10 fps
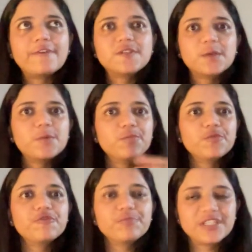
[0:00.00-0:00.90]
some
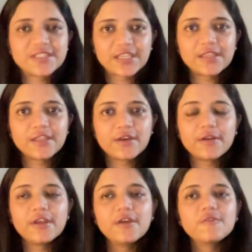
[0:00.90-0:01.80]
improvements in their
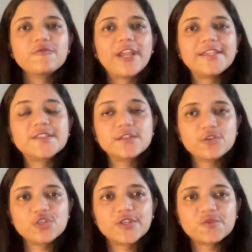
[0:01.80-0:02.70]
flight
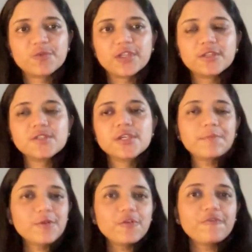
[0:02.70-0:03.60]
search experience.
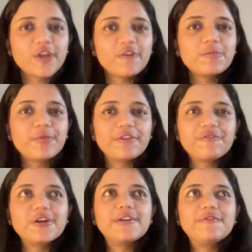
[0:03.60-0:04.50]
Let me know if you have a
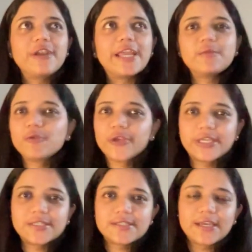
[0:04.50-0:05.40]
preferred flight
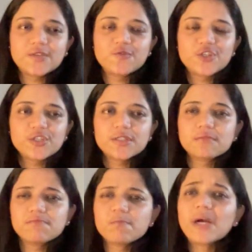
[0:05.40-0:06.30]
booking site which
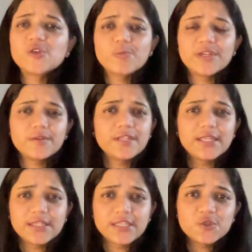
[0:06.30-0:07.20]
is much better
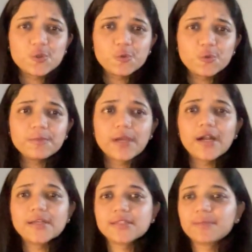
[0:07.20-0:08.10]
than these two,
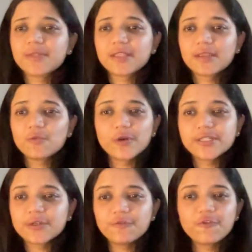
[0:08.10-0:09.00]
something that
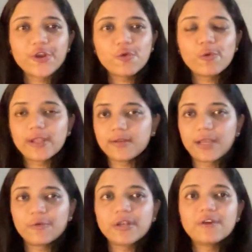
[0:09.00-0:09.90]
works out for you well.
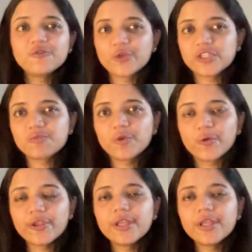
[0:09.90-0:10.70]
I would love to explore